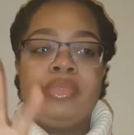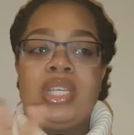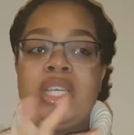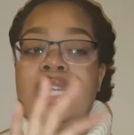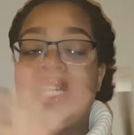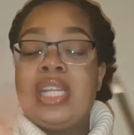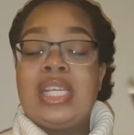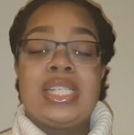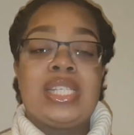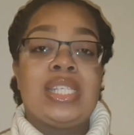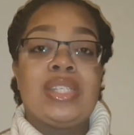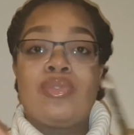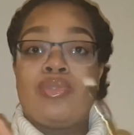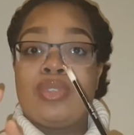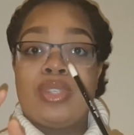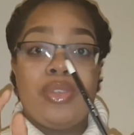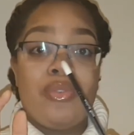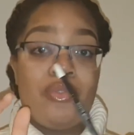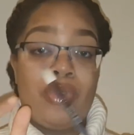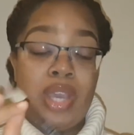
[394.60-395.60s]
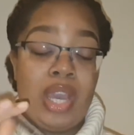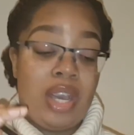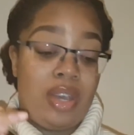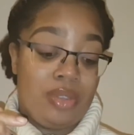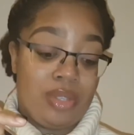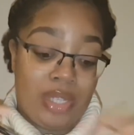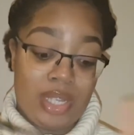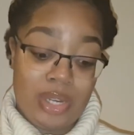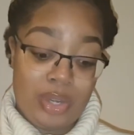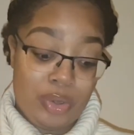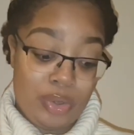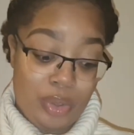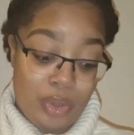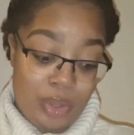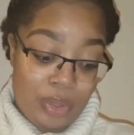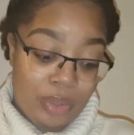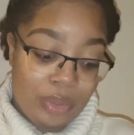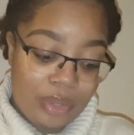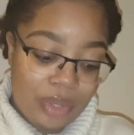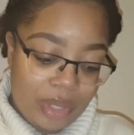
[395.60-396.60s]
it's for something else. I don't
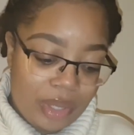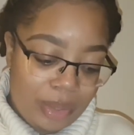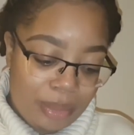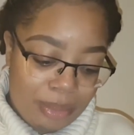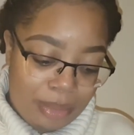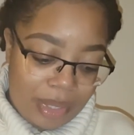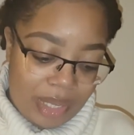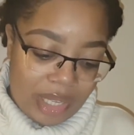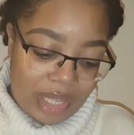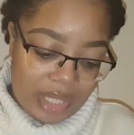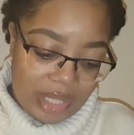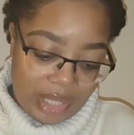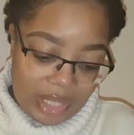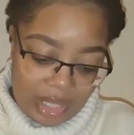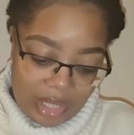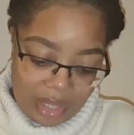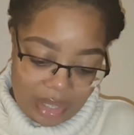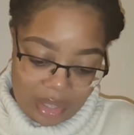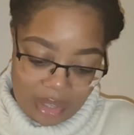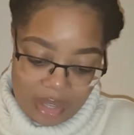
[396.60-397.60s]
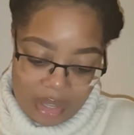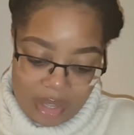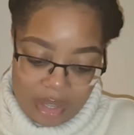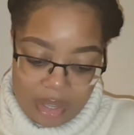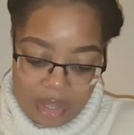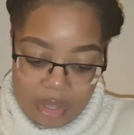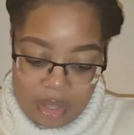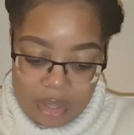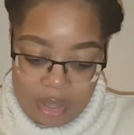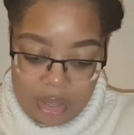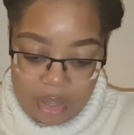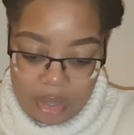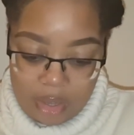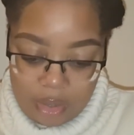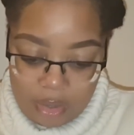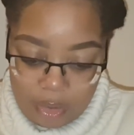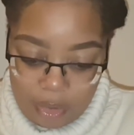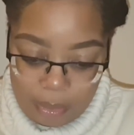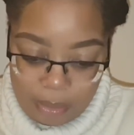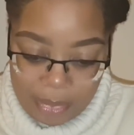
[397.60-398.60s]
know, but yeah.
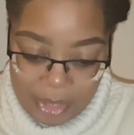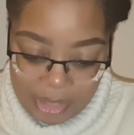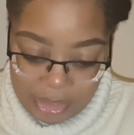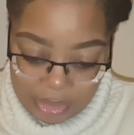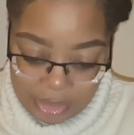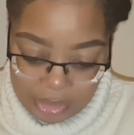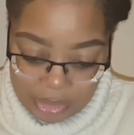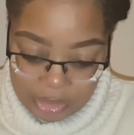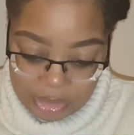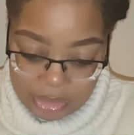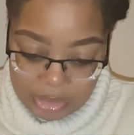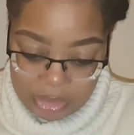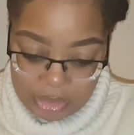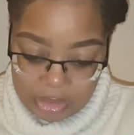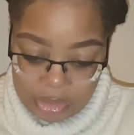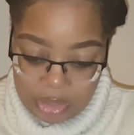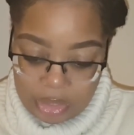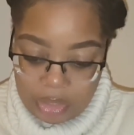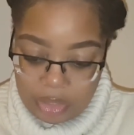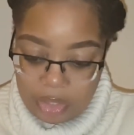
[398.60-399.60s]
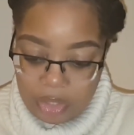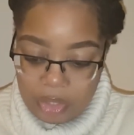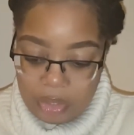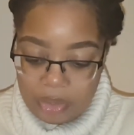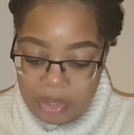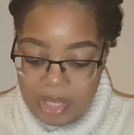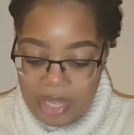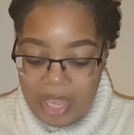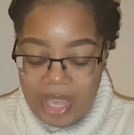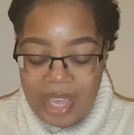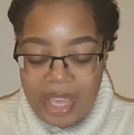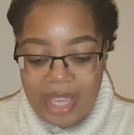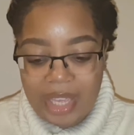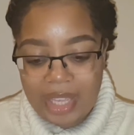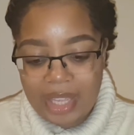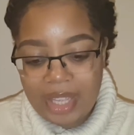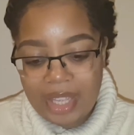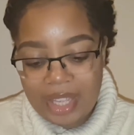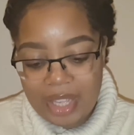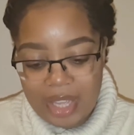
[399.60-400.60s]
Oh my gosh.
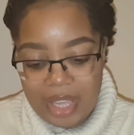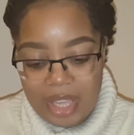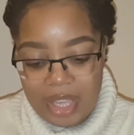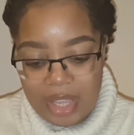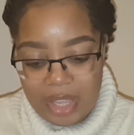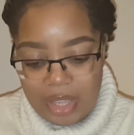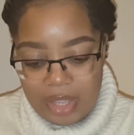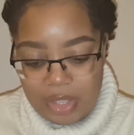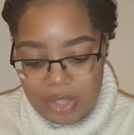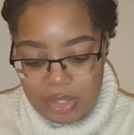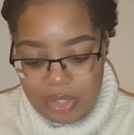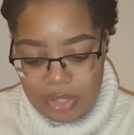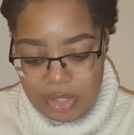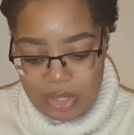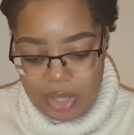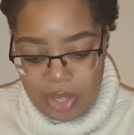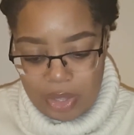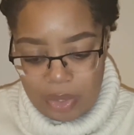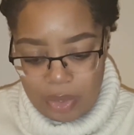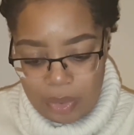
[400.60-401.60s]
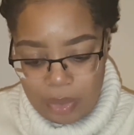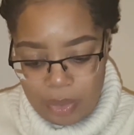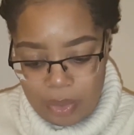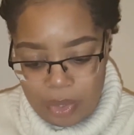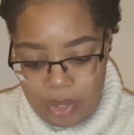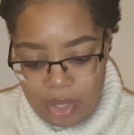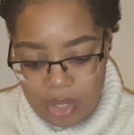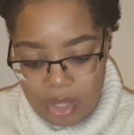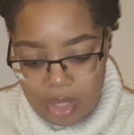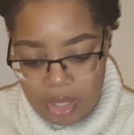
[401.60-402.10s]
Okay, so